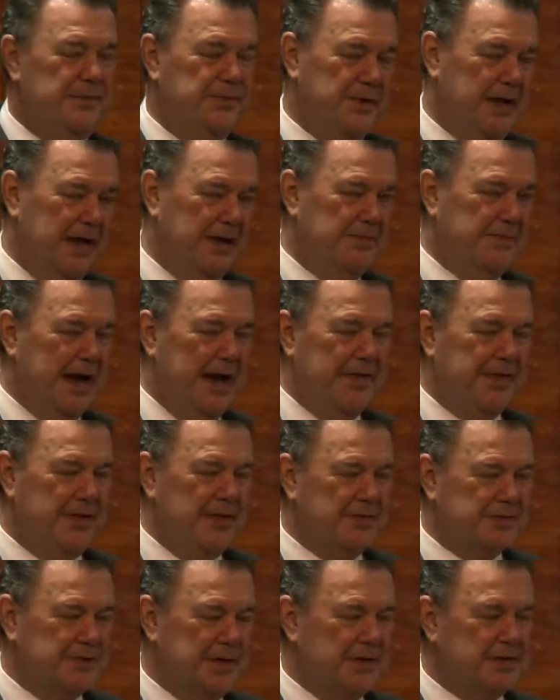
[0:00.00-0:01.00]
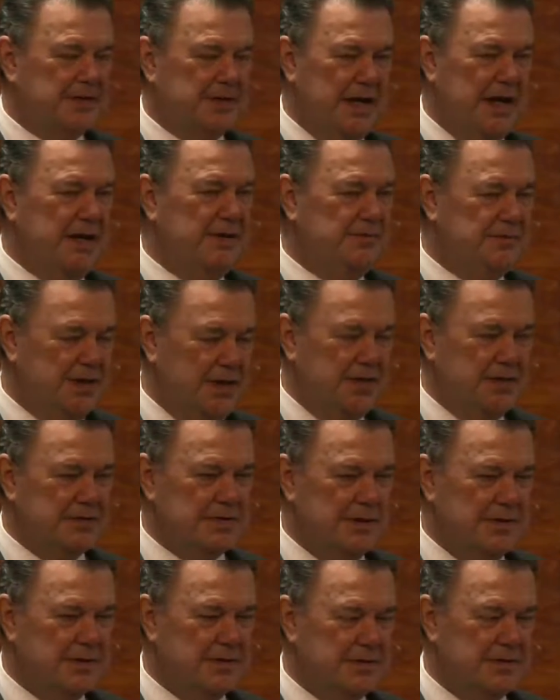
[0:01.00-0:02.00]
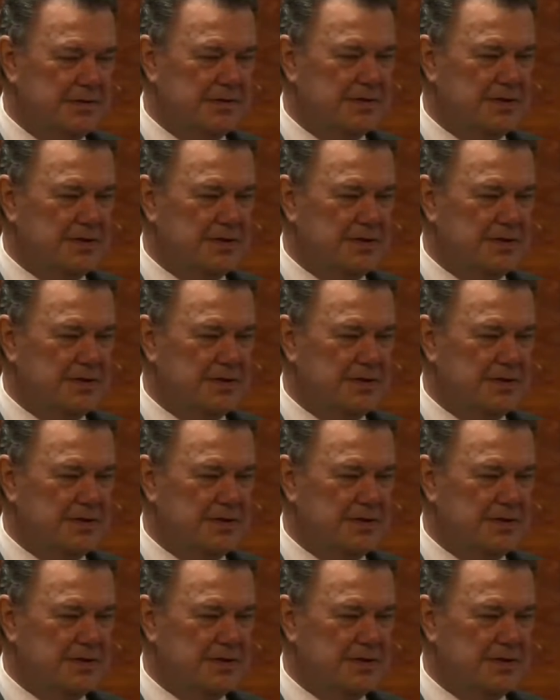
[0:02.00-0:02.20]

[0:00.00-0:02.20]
In Matthew 16, Jesus